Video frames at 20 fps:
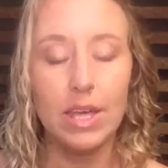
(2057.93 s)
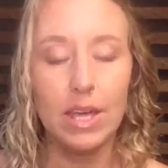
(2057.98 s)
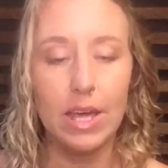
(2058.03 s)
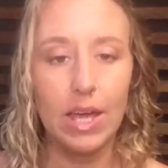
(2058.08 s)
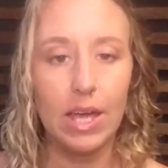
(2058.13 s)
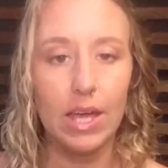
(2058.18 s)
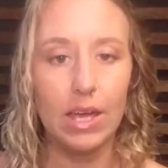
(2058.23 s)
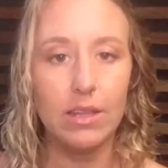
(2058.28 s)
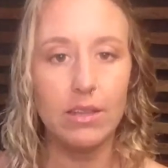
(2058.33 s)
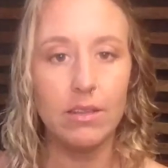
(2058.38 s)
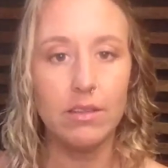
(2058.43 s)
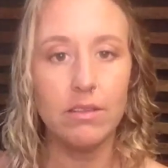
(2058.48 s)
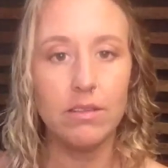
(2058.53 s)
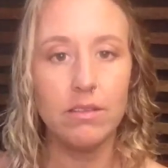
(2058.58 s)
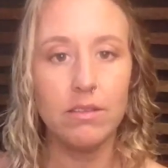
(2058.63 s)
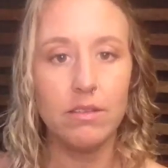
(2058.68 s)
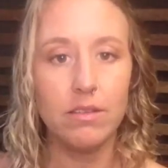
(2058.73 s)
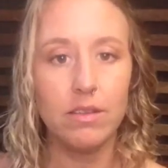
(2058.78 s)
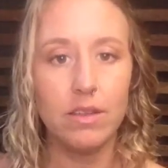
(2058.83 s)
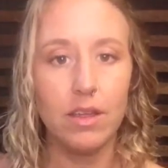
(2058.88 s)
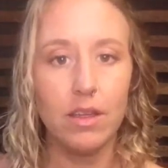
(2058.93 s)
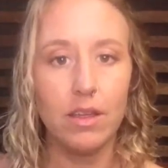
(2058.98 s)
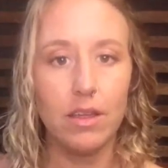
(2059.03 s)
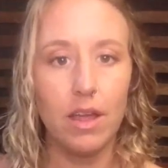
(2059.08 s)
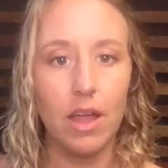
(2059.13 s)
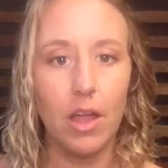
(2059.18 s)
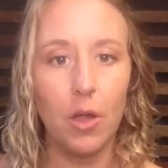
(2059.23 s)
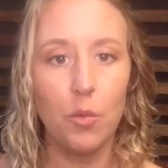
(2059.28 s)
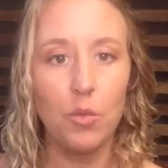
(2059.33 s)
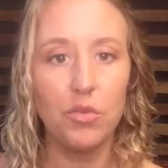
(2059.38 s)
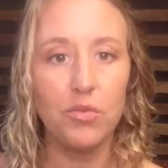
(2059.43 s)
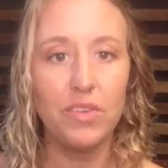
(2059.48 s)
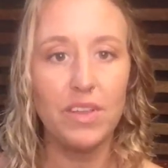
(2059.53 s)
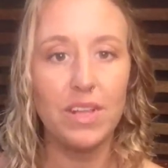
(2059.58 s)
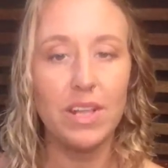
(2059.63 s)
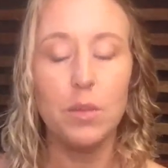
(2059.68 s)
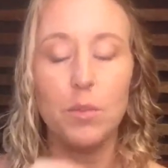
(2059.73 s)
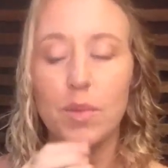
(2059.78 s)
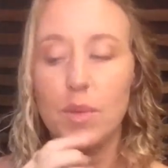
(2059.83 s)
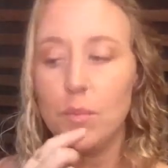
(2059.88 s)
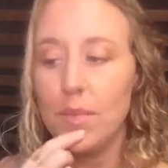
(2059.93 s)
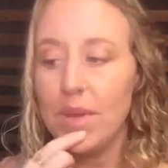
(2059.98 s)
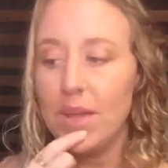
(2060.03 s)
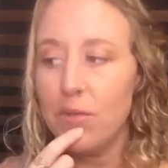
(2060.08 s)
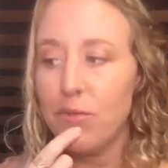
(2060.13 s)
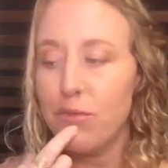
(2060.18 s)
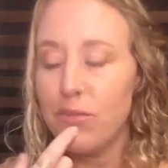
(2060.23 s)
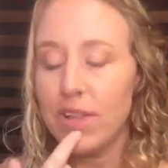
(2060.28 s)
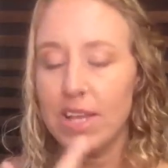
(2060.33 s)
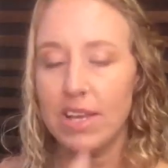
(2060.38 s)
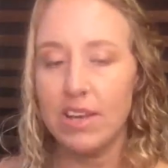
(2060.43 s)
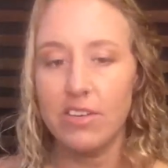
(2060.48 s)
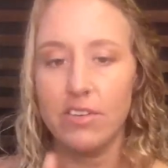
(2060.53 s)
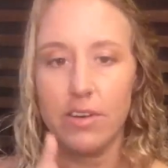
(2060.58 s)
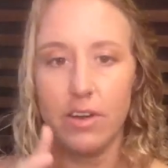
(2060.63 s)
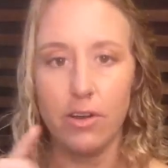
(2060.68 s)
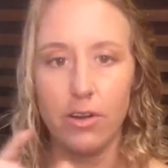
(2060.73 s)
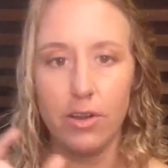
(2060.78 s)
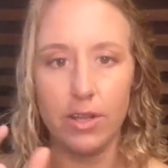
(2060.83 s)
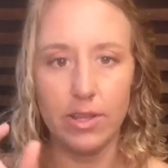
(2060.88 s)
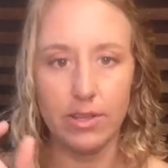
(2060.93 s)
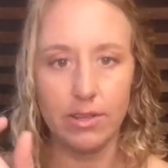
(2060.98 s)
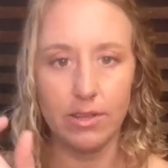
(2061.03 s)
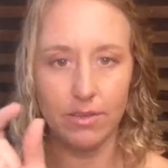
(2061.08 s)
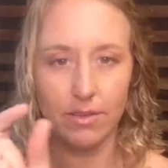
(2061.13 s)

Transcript: And I almost feel a little bit mean for like sharing